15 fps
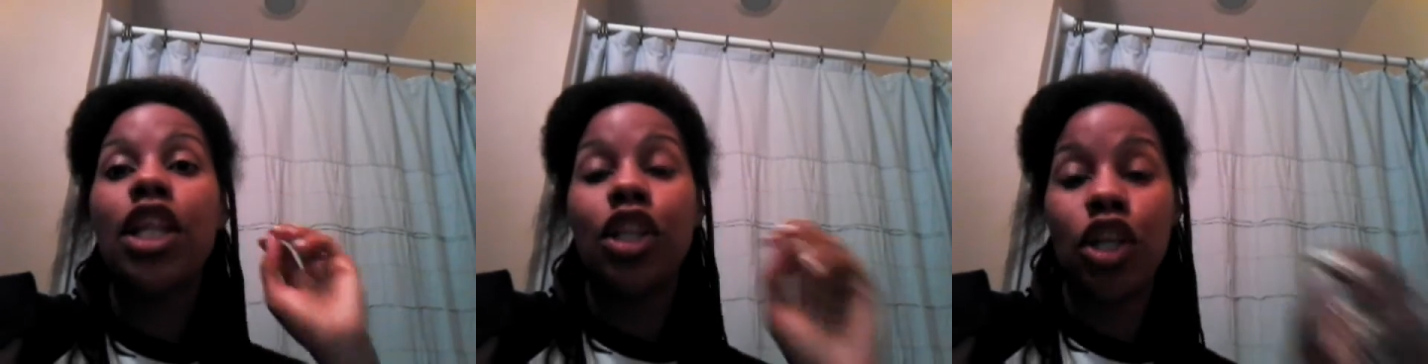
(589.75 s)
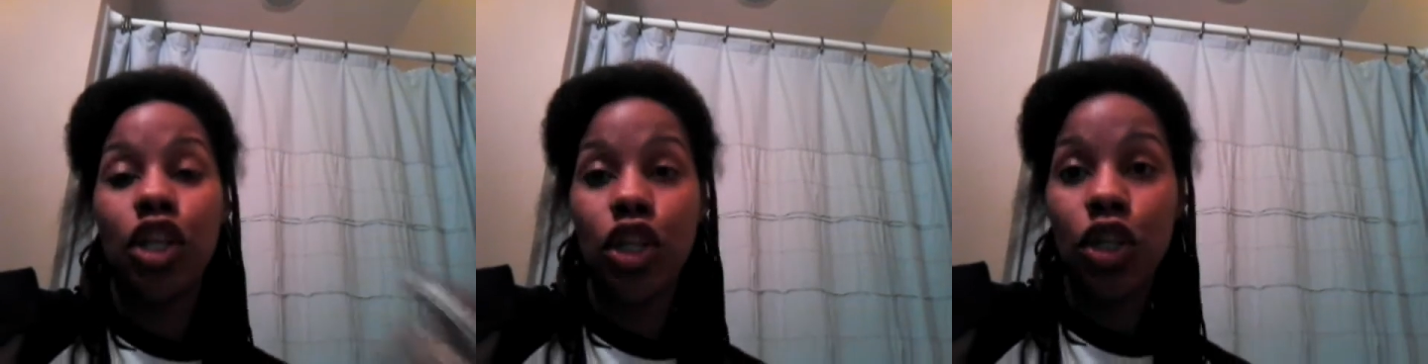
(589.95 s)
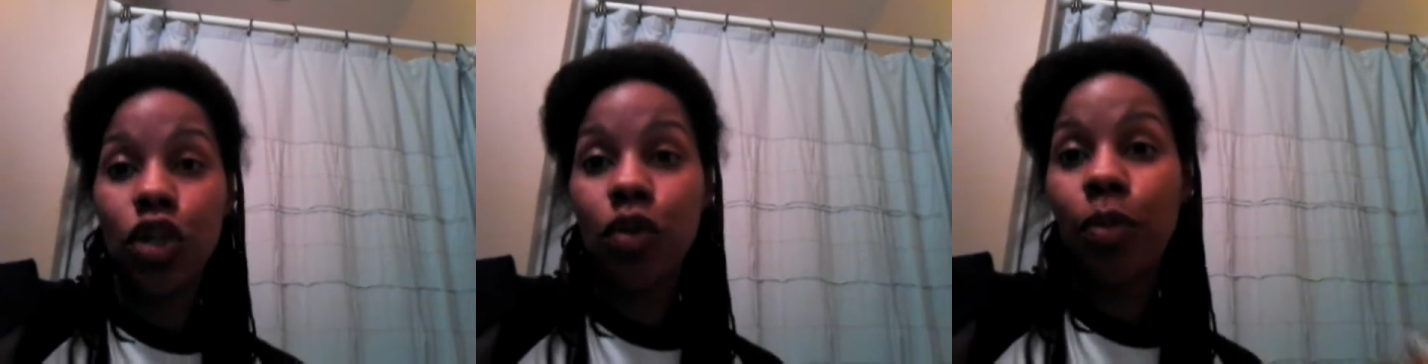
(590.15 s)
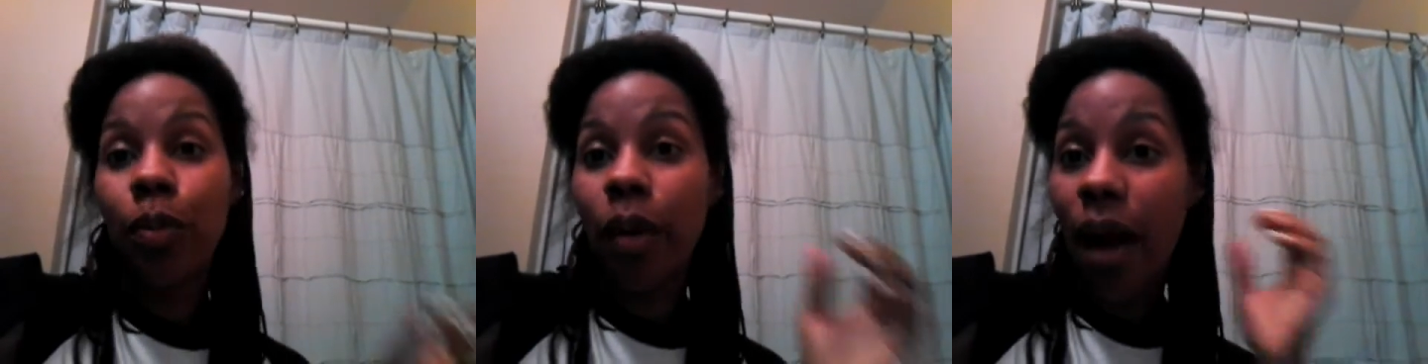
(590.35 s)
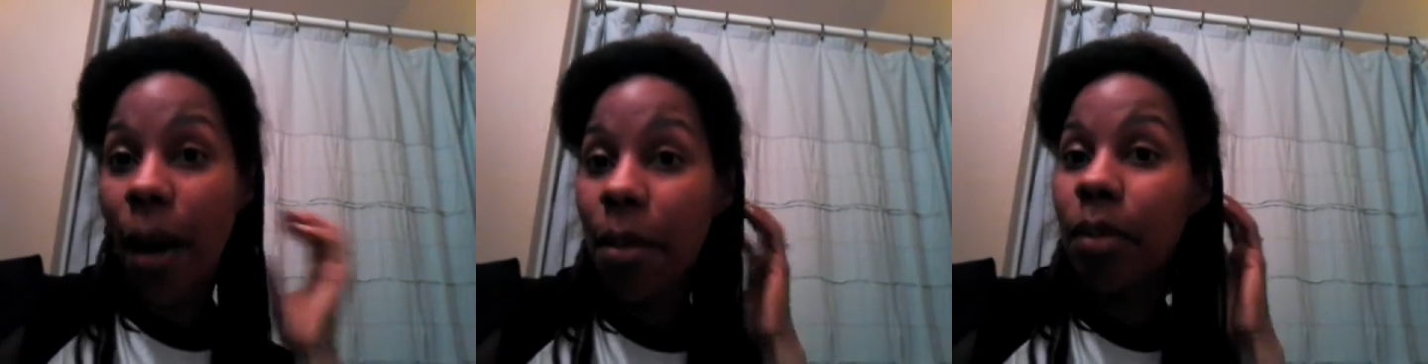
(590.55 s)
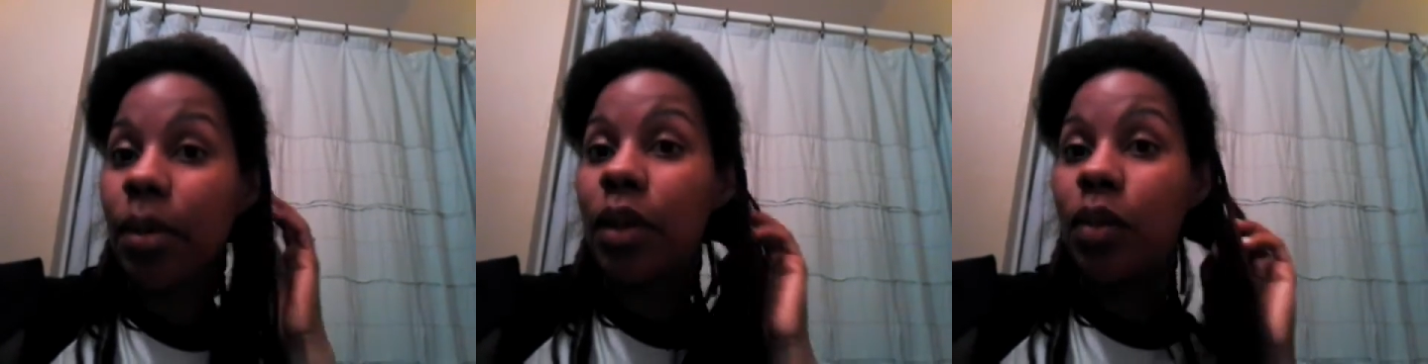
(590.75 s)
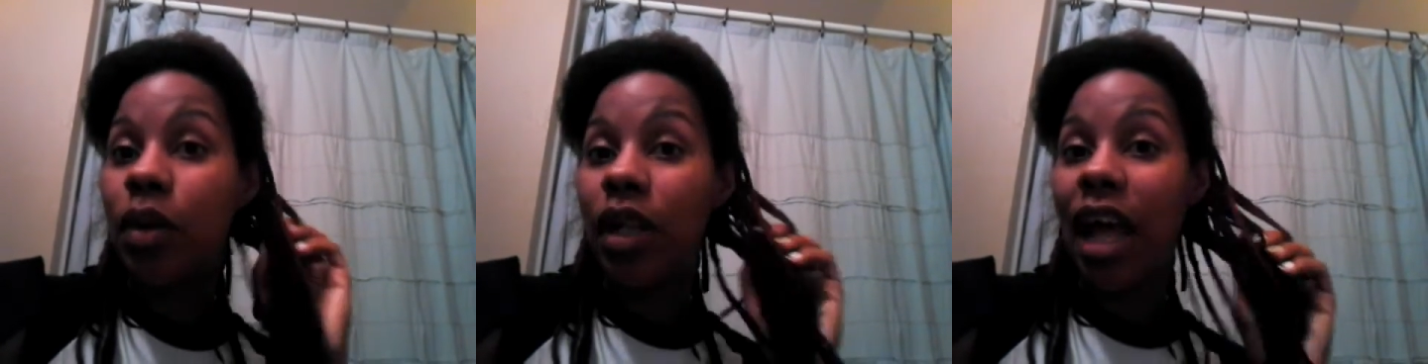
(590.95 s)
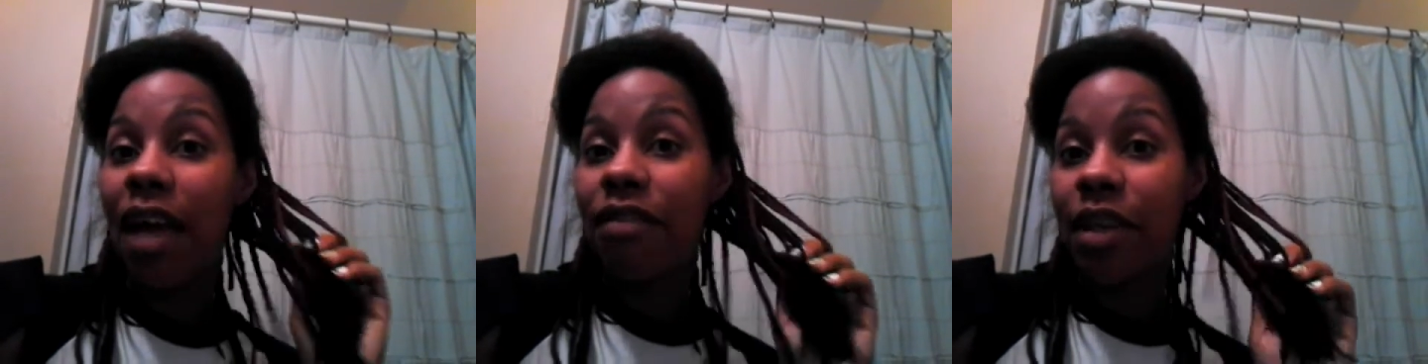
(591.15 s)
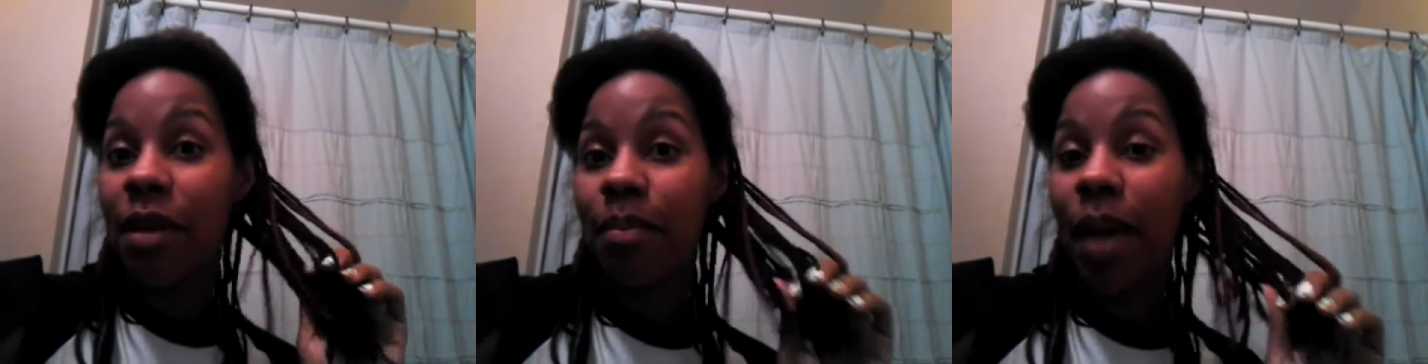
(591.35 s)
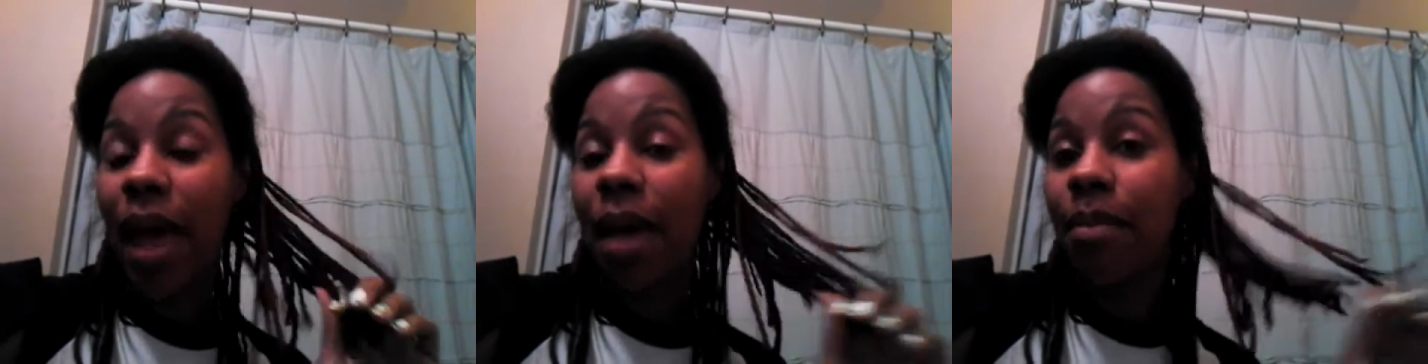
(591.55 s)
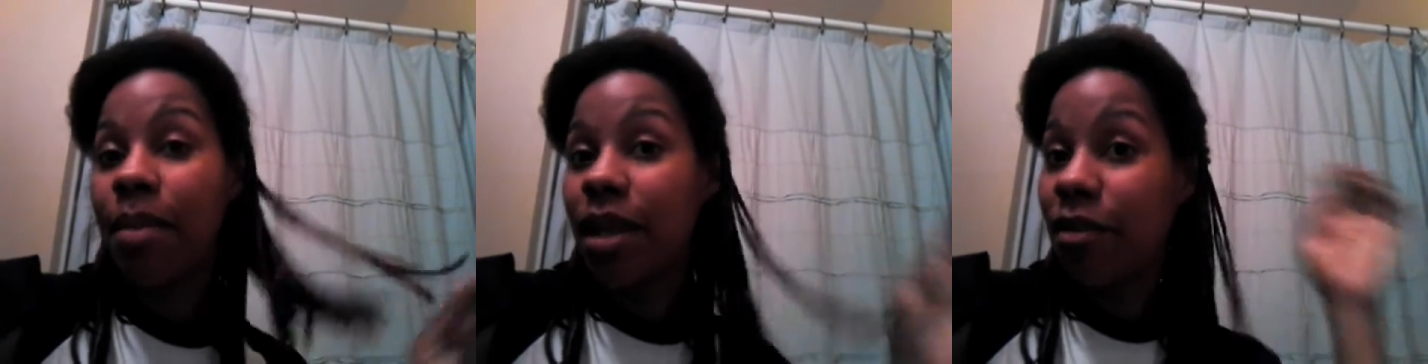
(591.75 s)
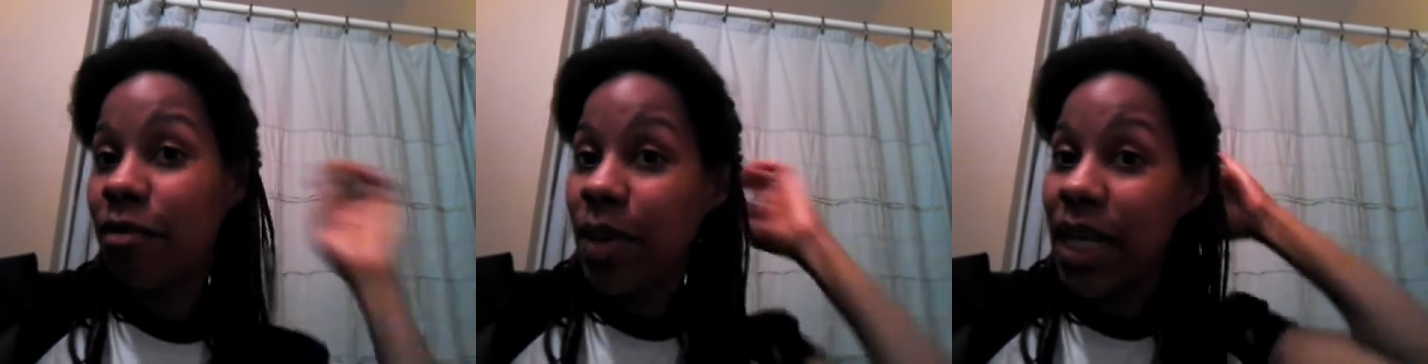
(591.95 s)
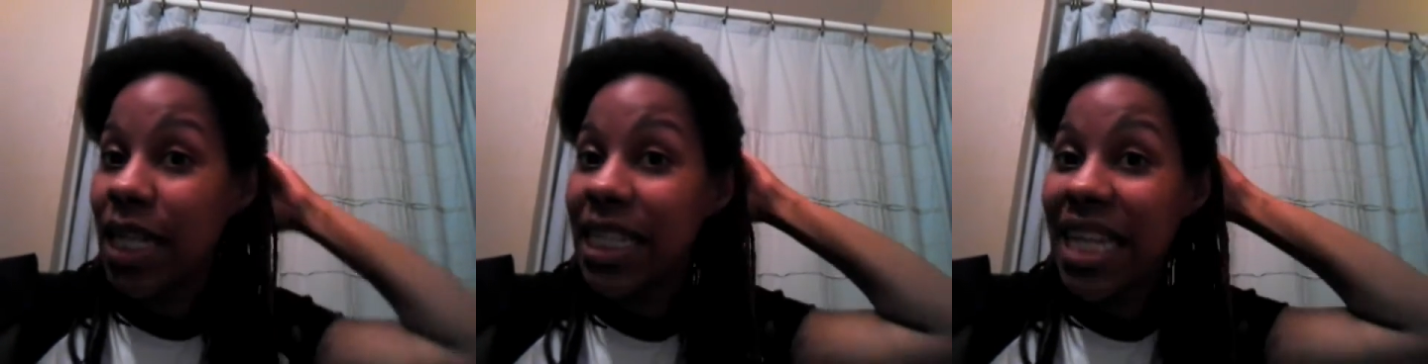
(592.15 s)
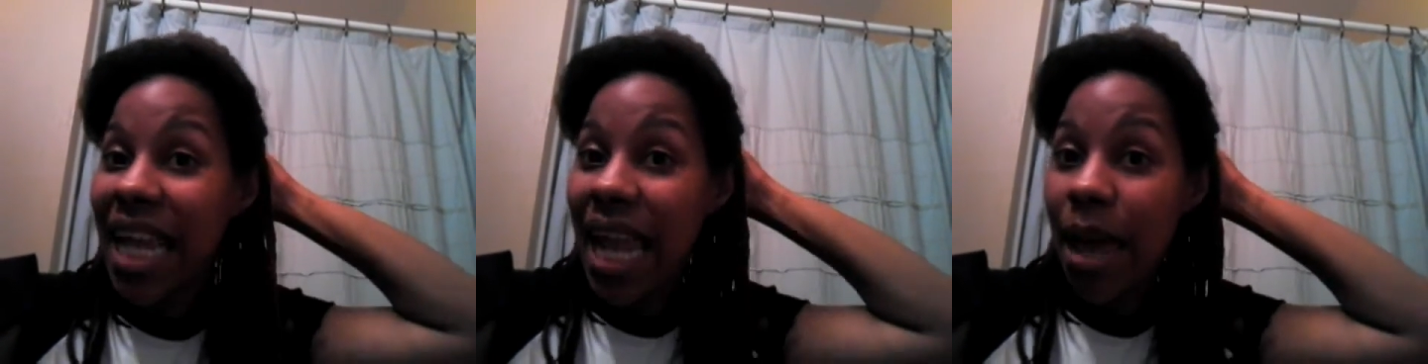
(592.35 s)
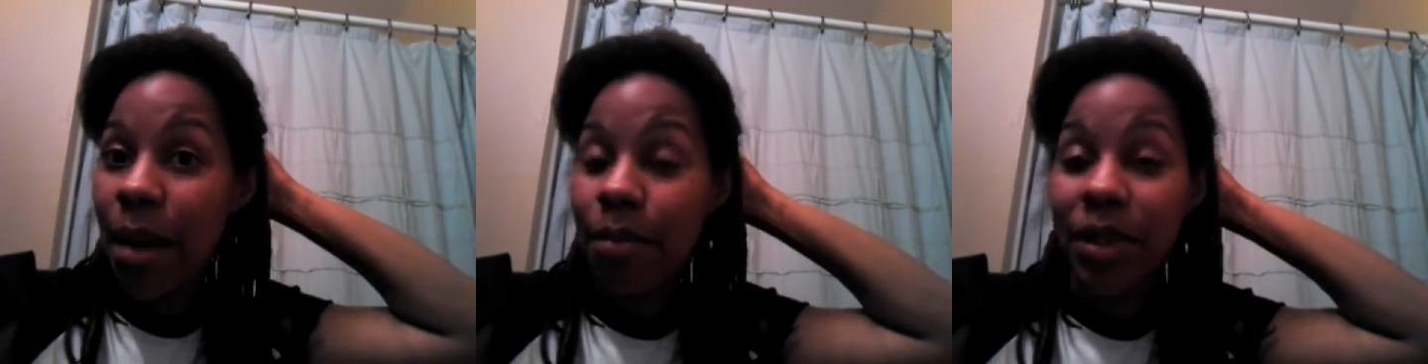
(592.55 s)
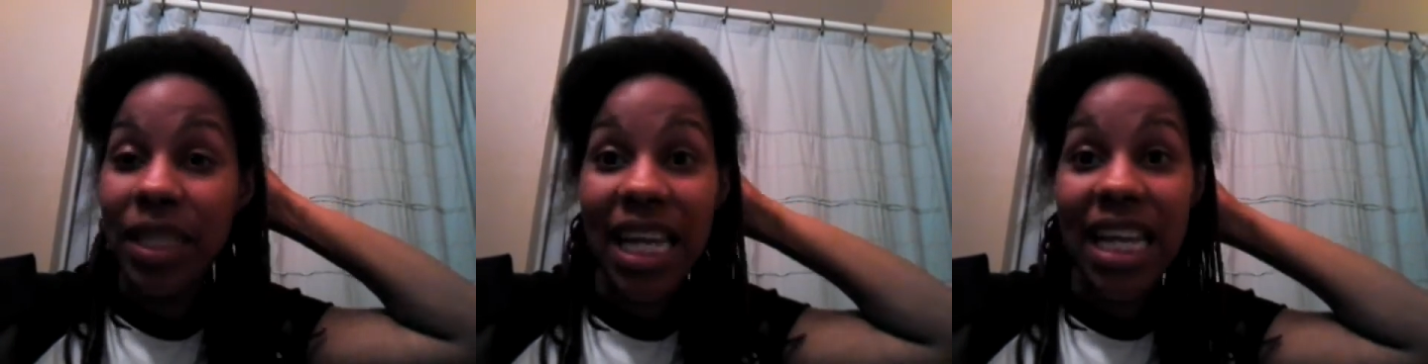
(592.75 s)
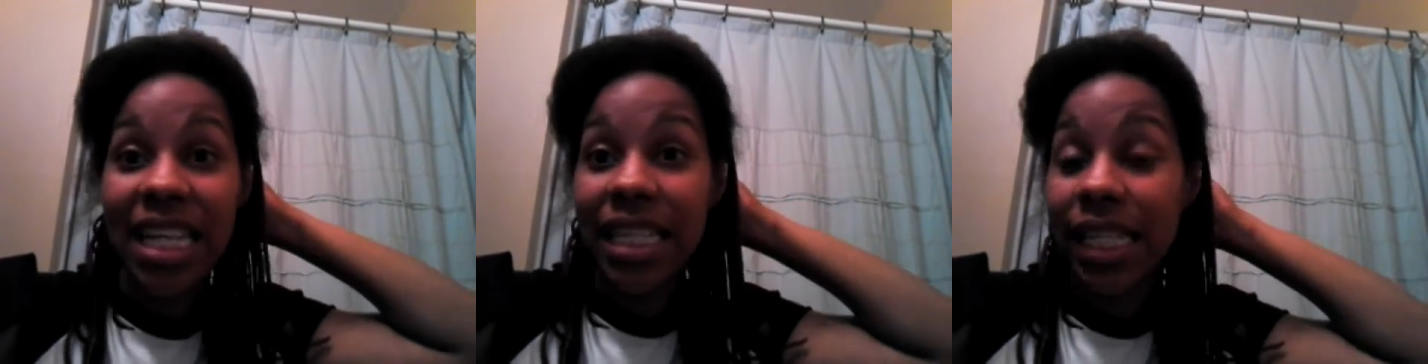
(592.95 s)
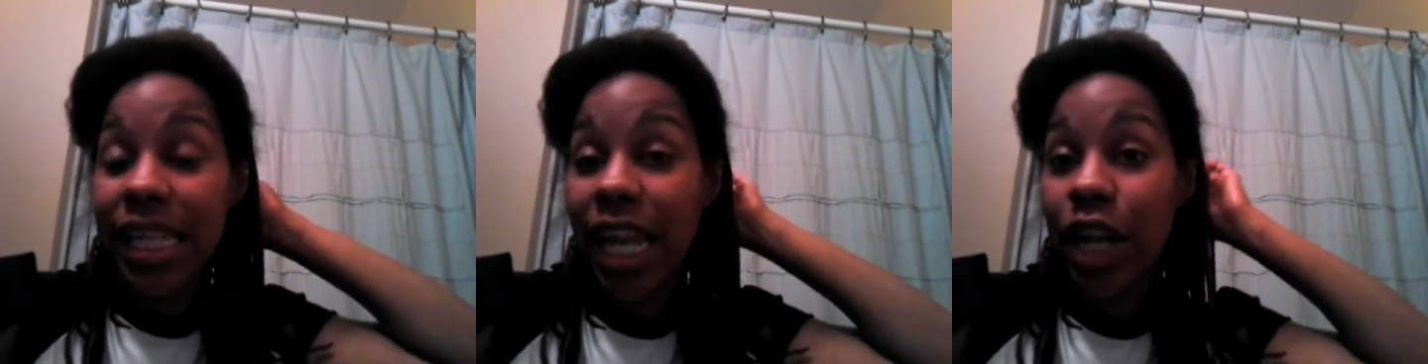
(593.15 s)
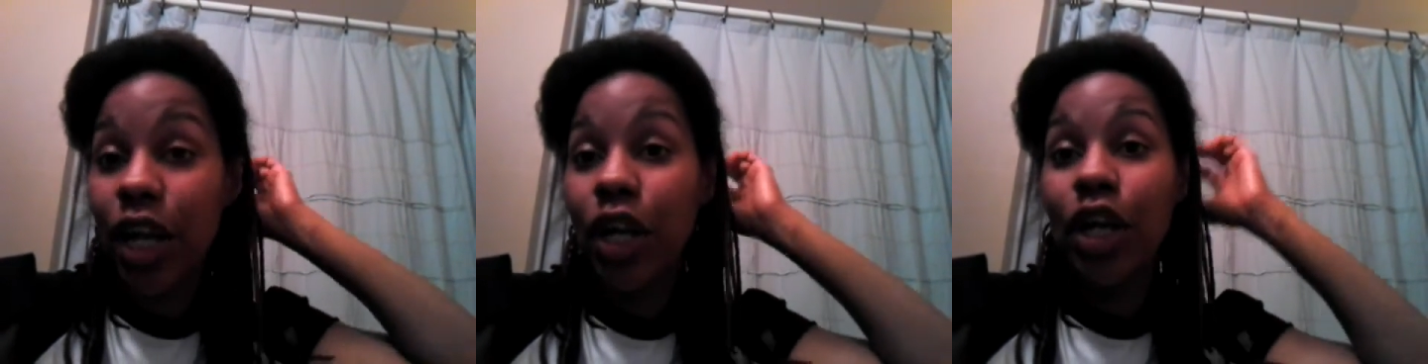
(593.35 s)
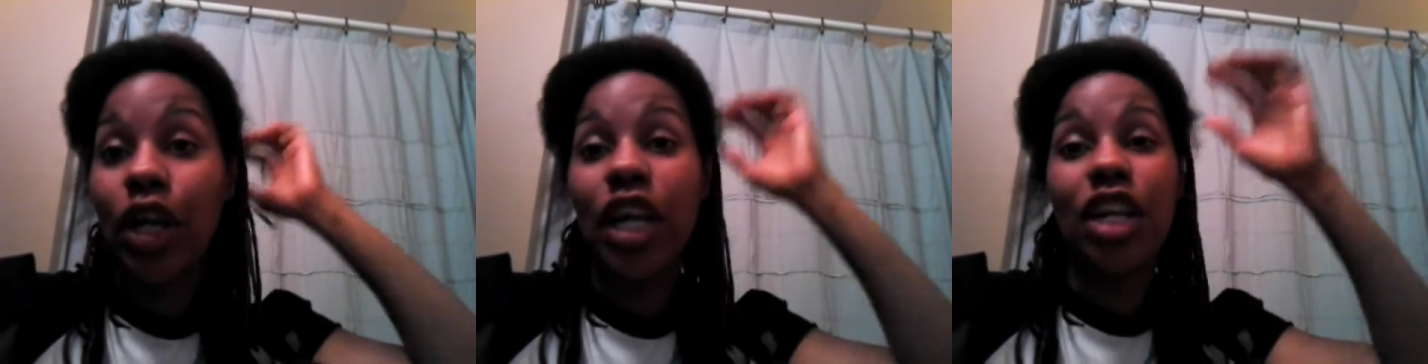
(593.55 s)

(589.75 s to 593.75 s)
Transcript: then you probably will have a compartment of being damp days later,